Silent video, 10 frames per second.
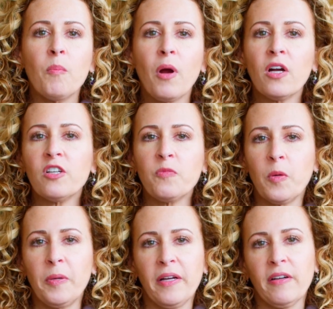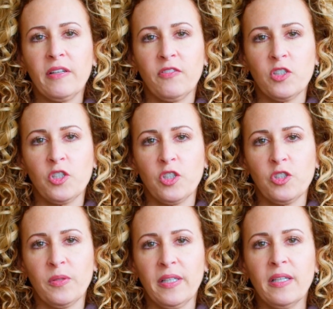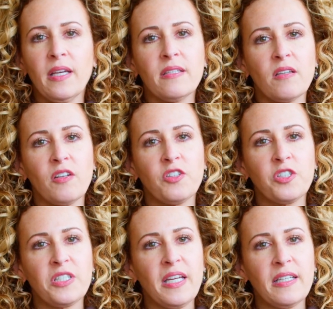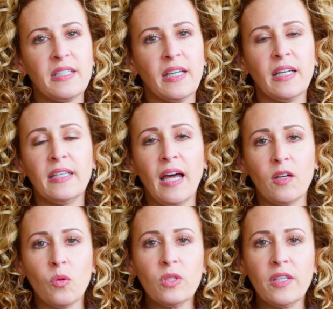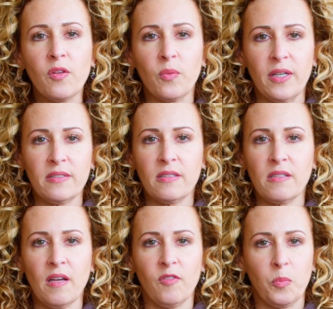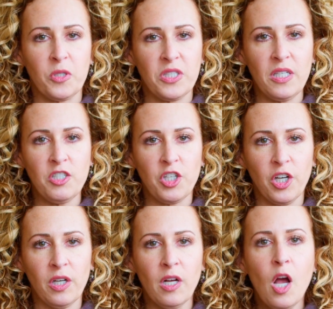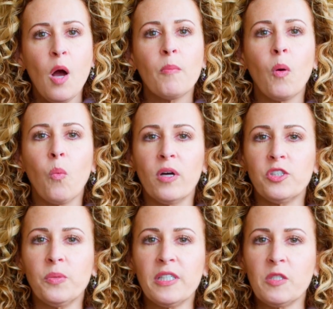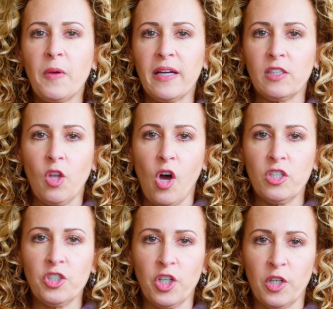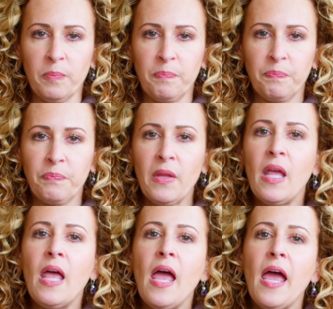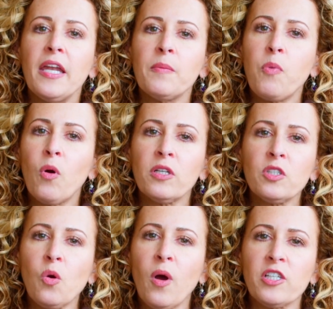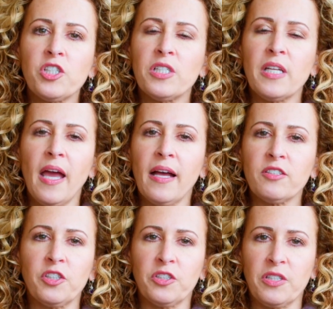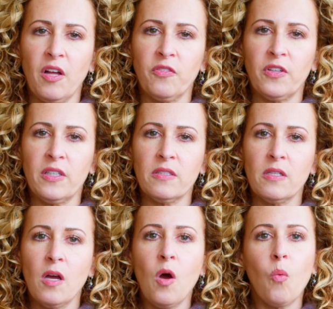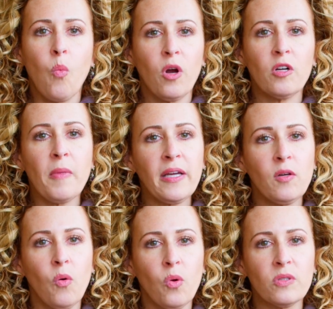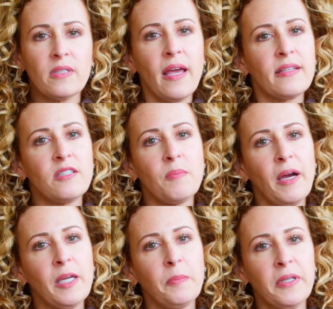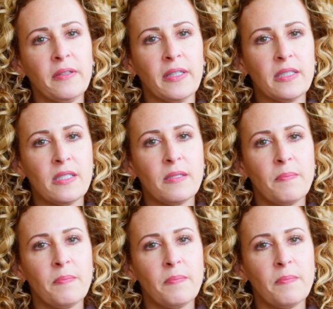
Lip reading: Part of preparing for surgery is understanding not only the risks of a procedure, but what to expect long-term. An important question to ask yourself is, what are my goals as to my appearance?